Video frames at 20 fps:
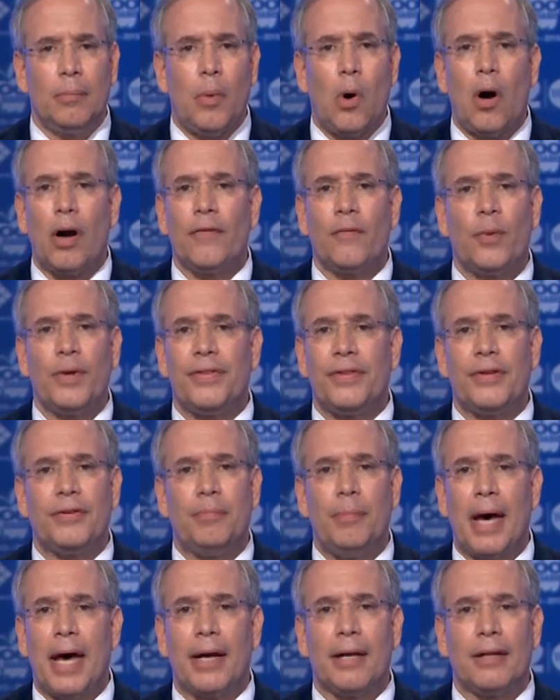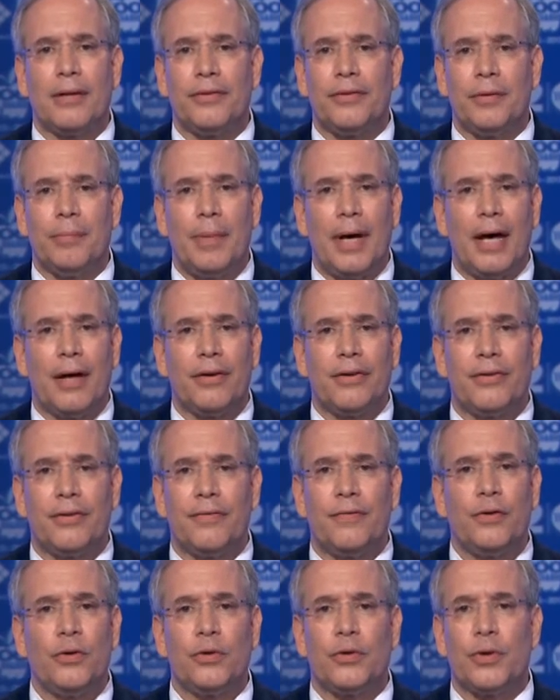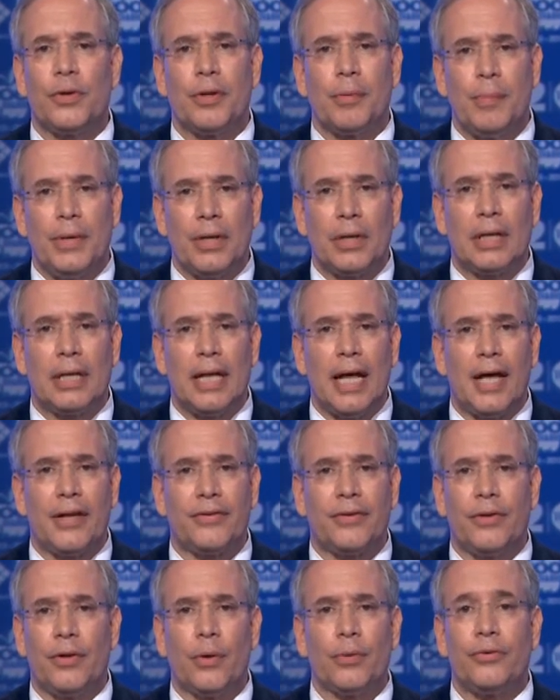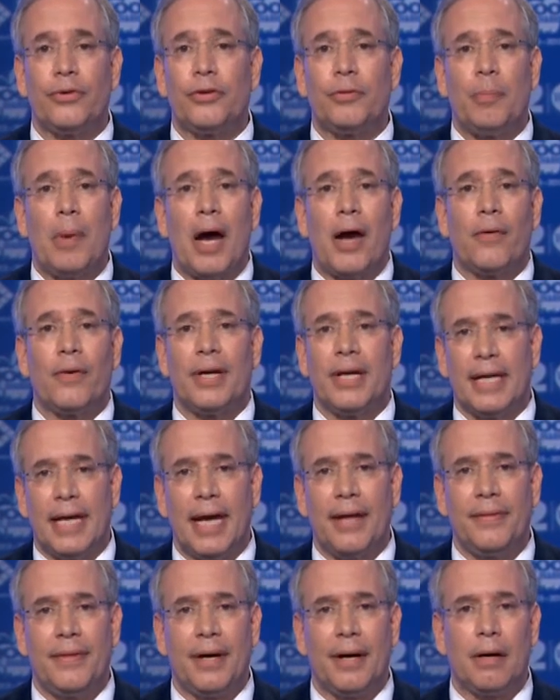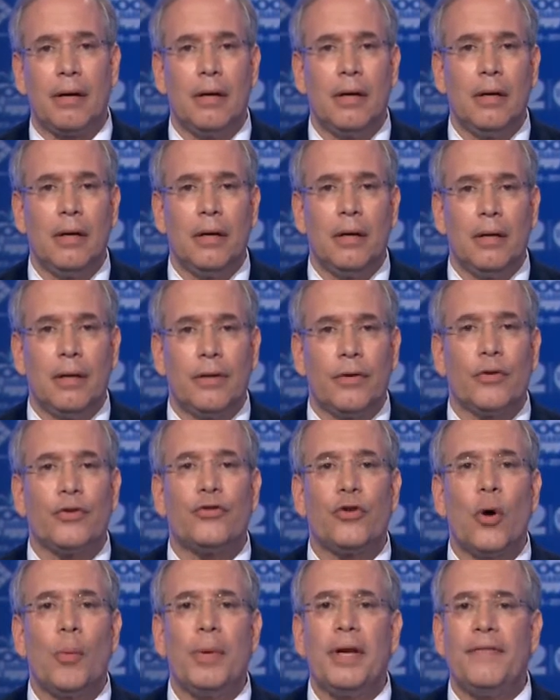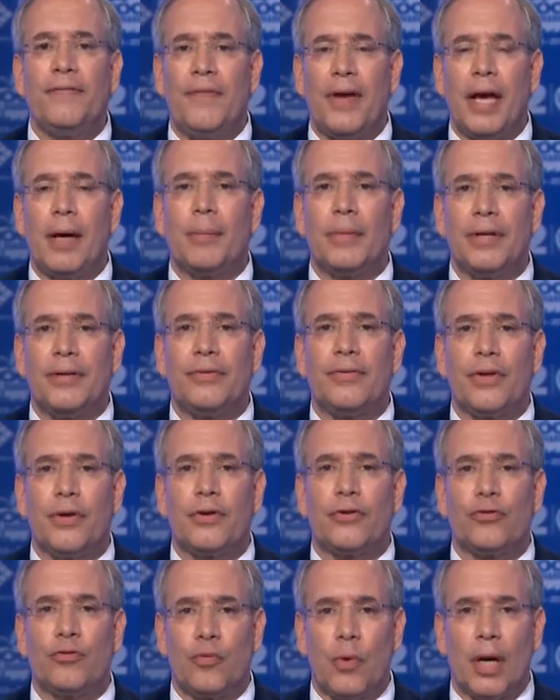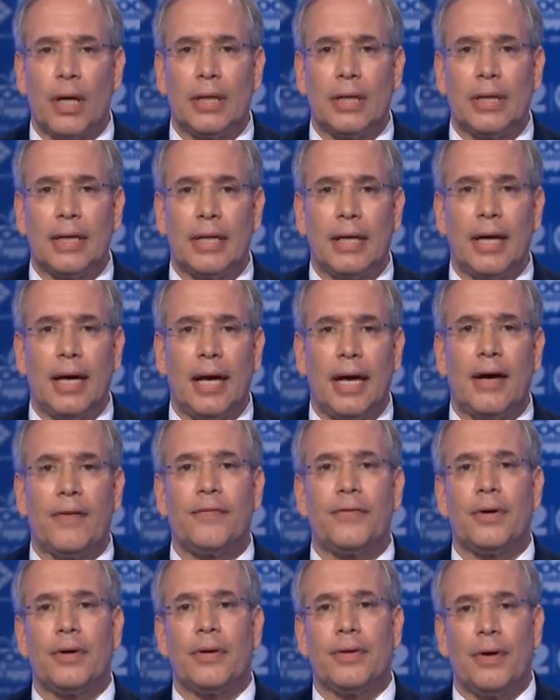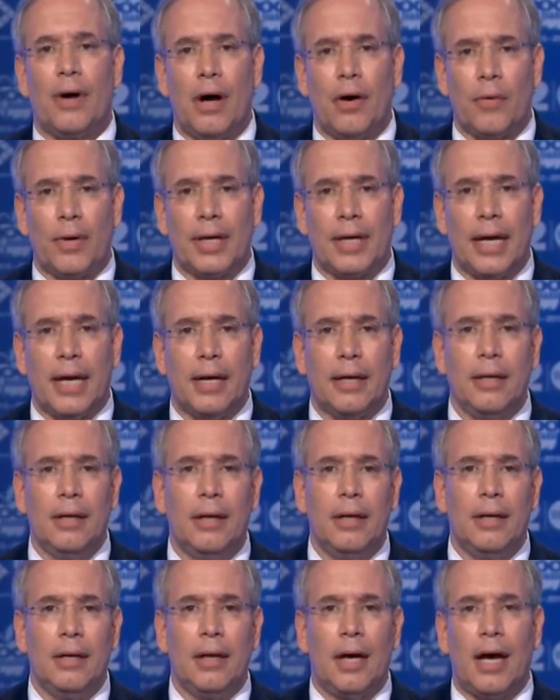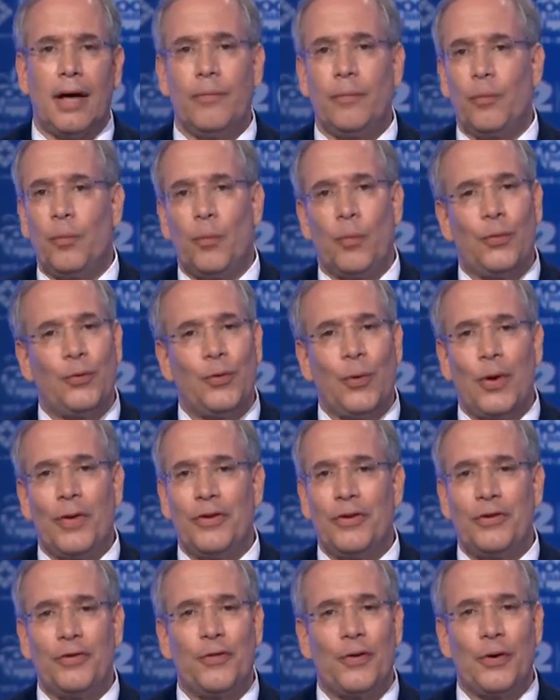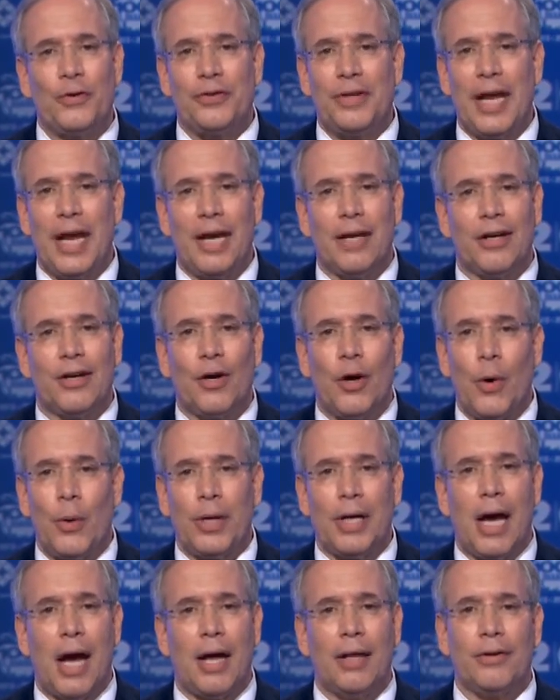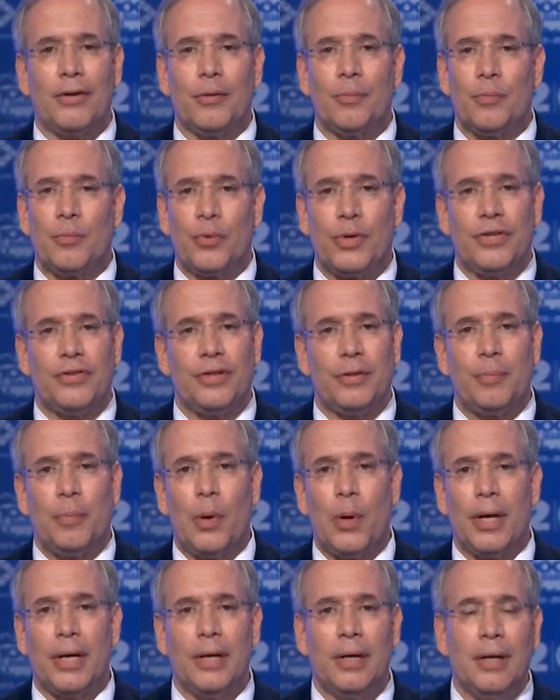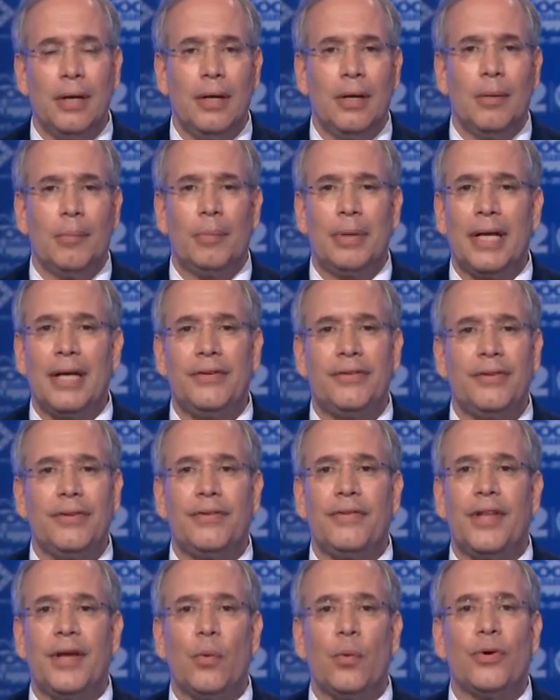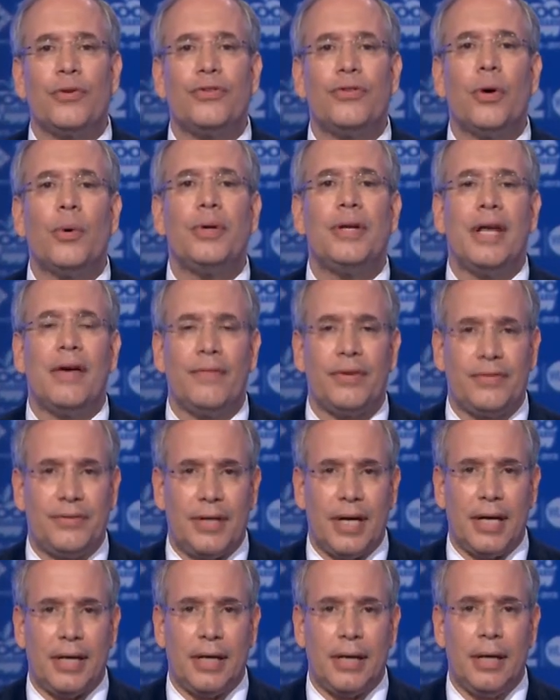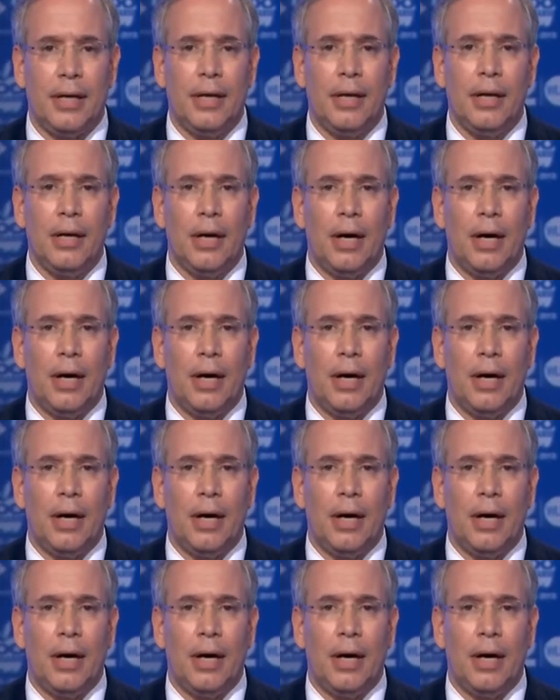Part of what this battle is about is the future of the middle class and those aspiring to get there. There are so many families that are struggling after the hurricane. I saw this firsthand in Coney Island and Breezy Point, places that were so devastated.